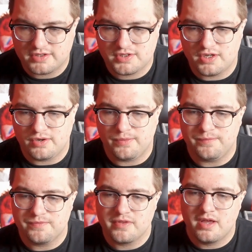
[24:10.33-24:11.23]
So,
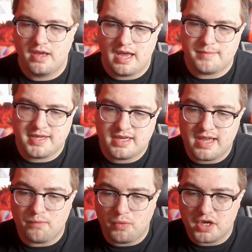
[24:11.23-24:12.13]
I mean,
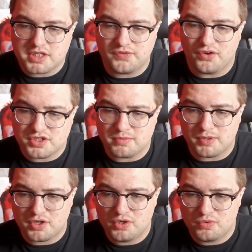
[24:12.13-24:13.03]
it works for
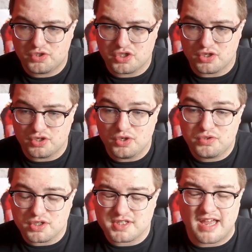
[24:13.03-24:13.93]
someone who
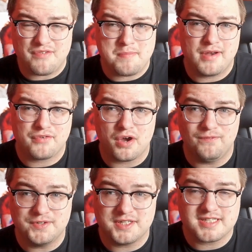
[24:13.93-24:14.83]
does have a bit of
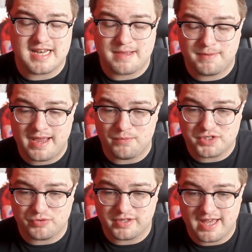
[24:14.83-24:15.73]
confidence like Blaine,
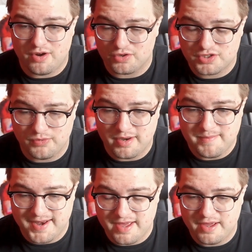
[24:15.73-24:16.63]
which we'll get onto in a
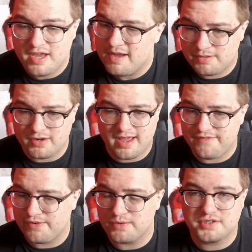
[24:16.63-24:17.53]
minute, but not
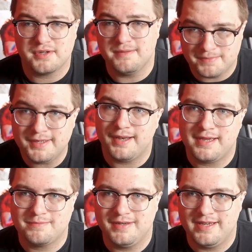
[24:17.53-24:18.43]
everyone's going to be
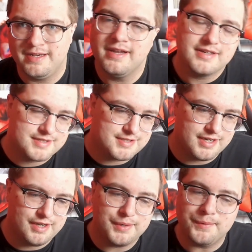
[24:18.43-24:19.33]
like Blaine.
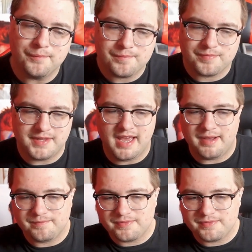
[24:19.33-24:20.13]
So, yeah.